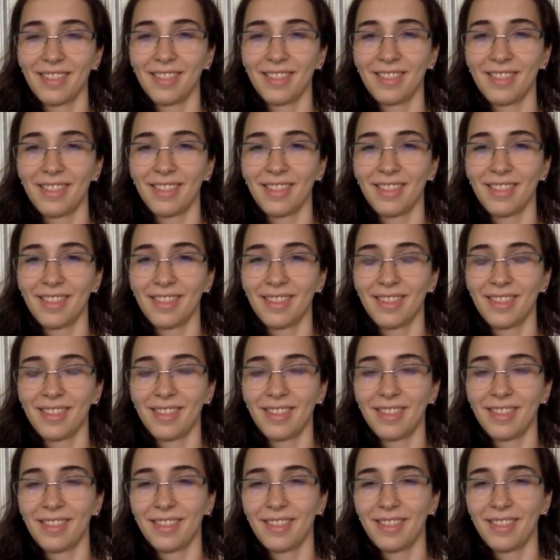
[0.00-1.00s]

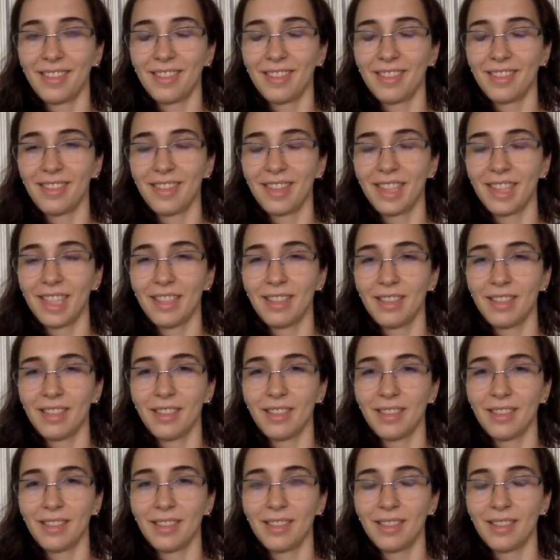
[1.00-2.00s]

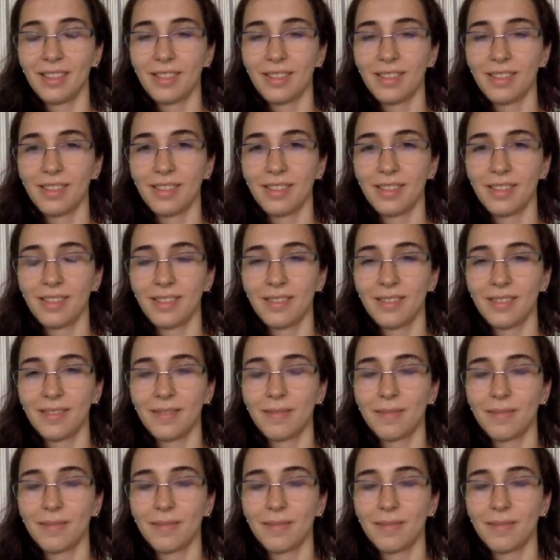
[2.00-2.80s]
This person isn't speaking.